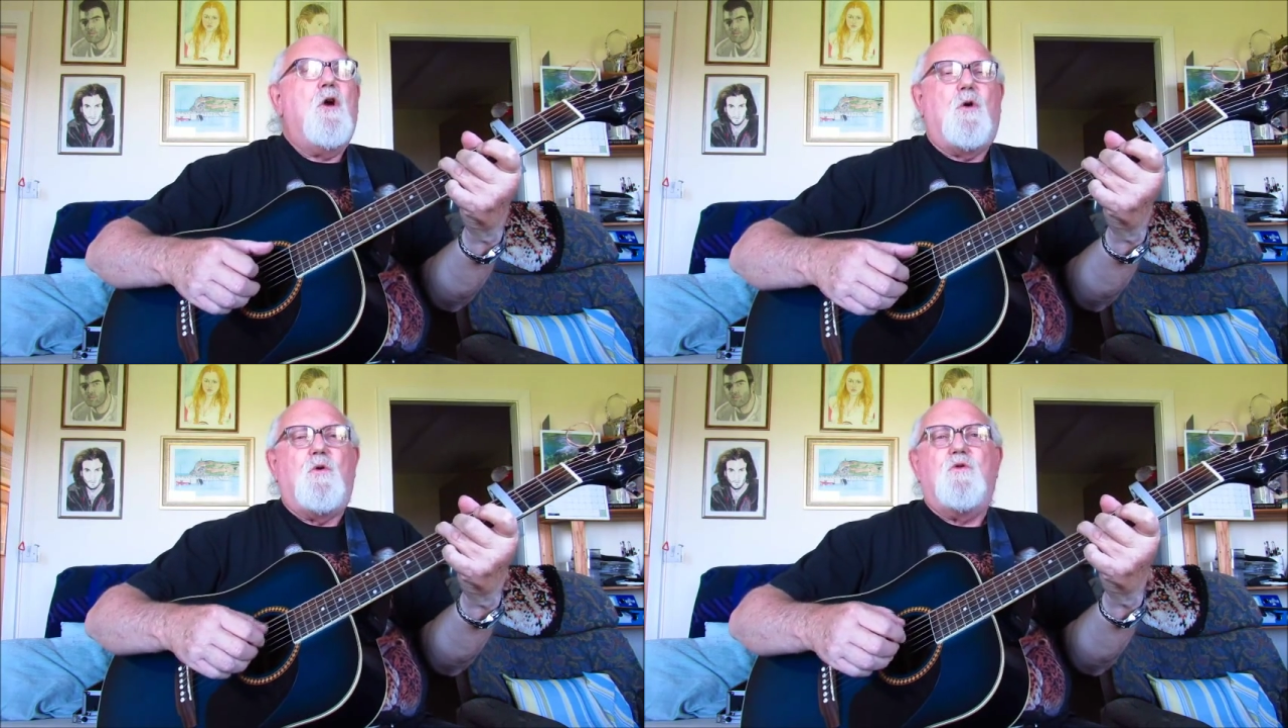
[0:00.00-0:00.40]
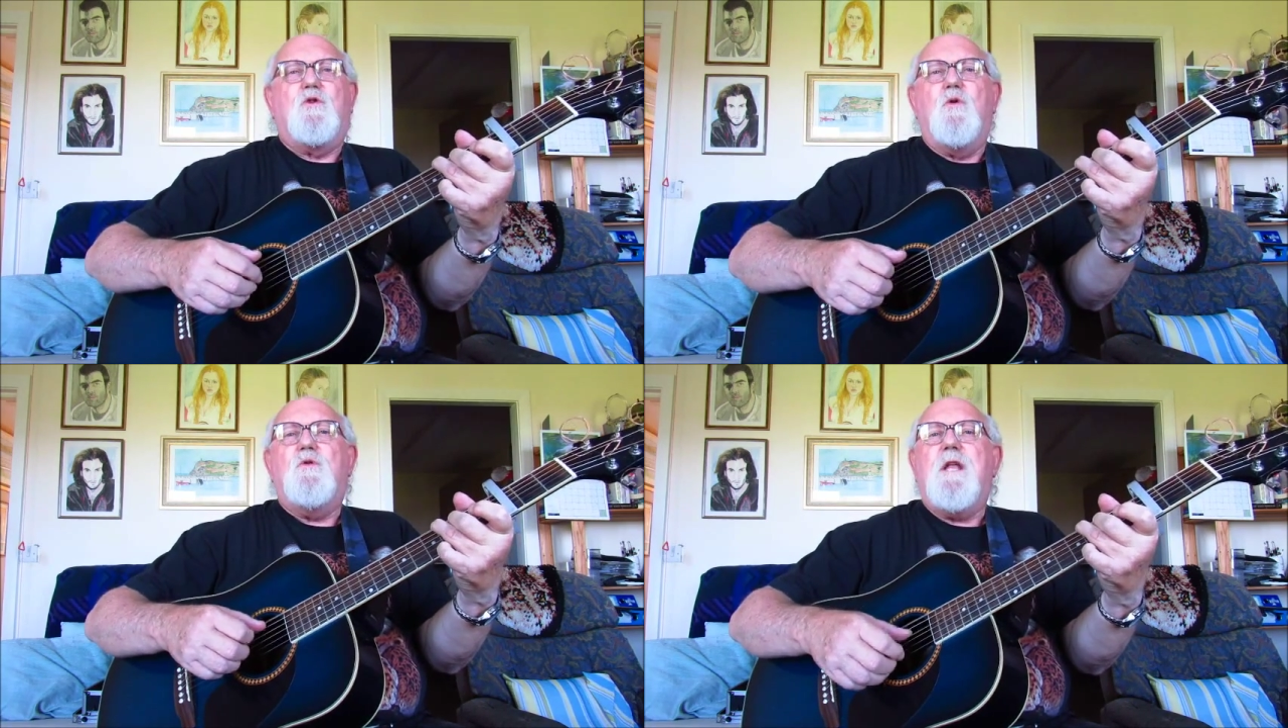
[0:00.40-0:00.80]

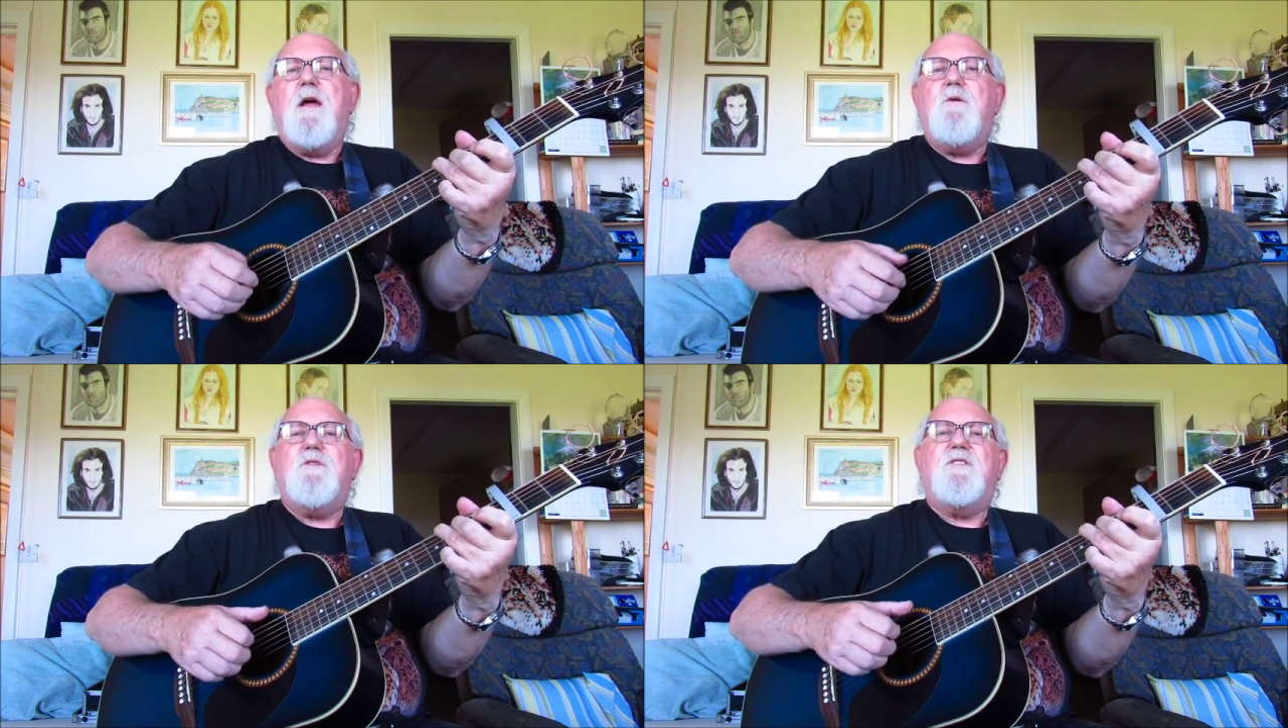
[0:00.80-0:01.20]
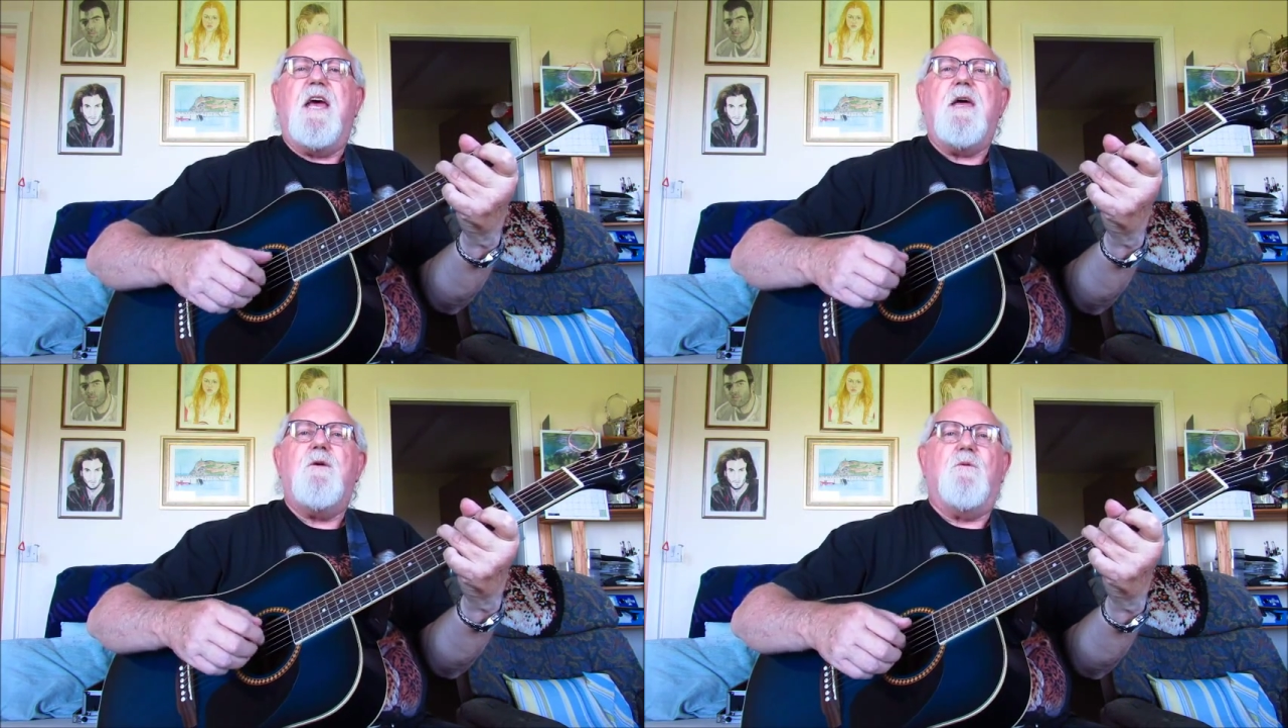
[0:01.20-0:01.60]
Who's going down to
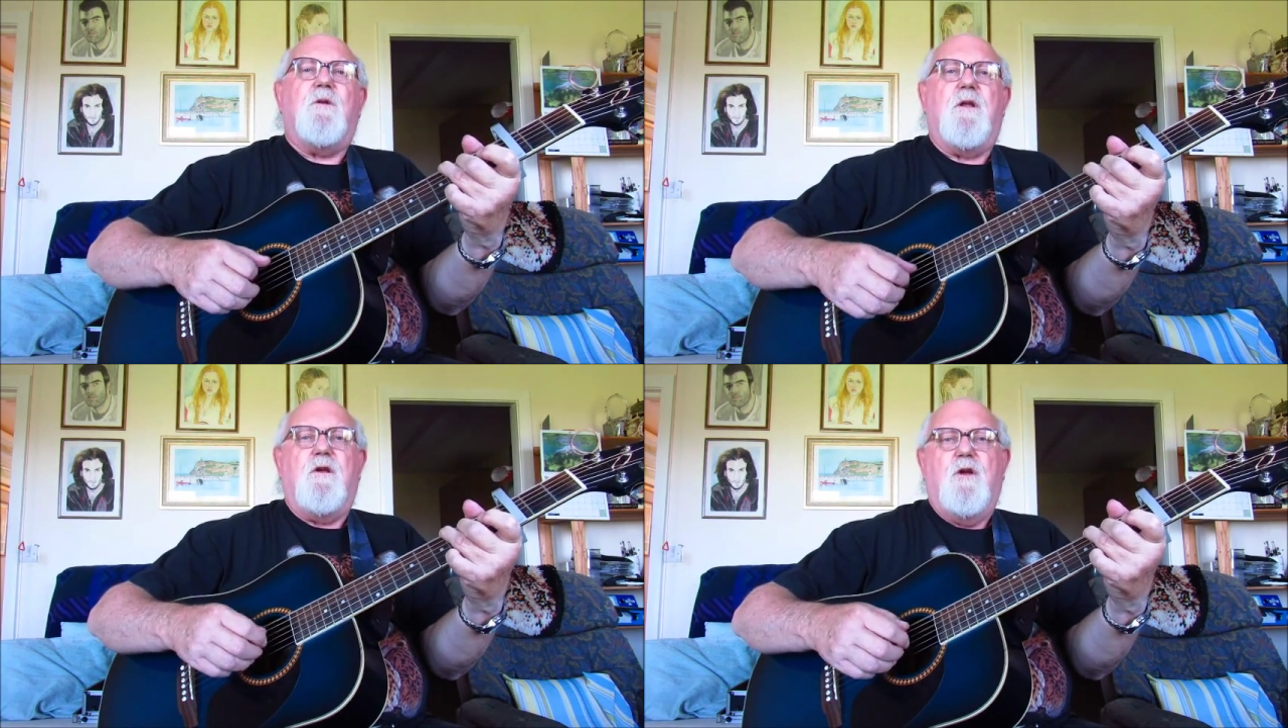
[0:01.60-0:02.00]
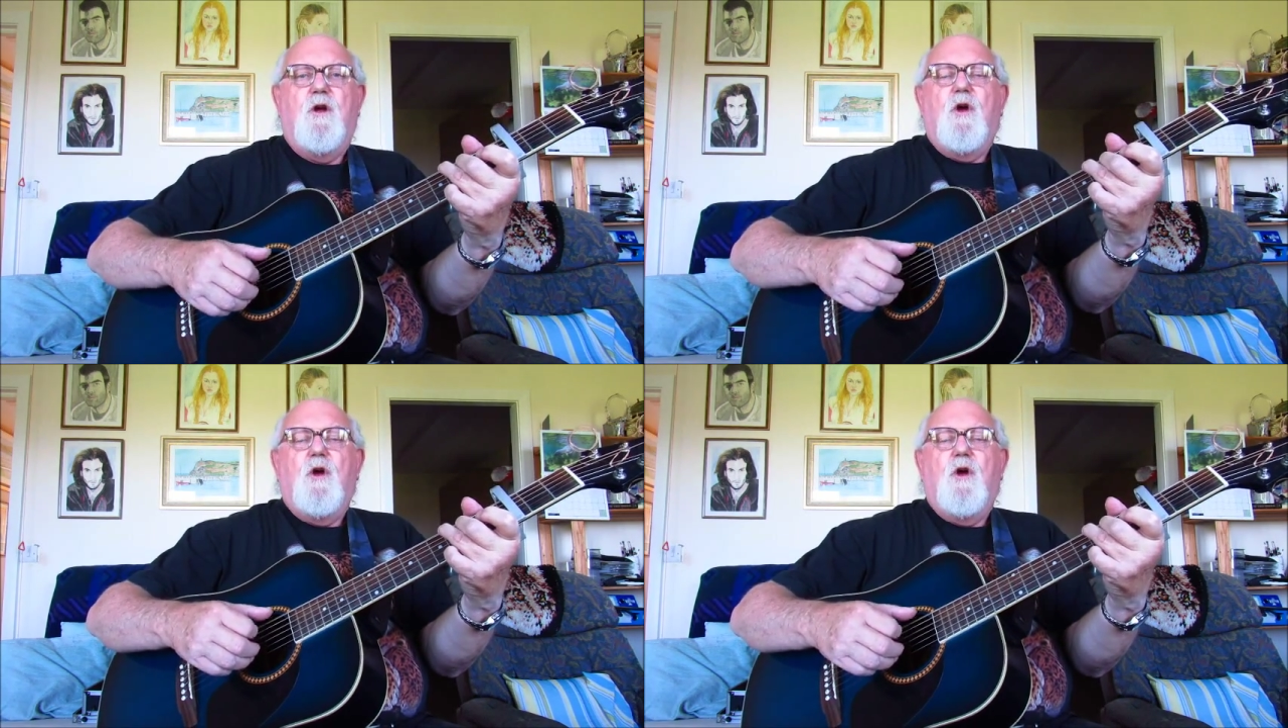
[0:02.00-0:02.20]
town?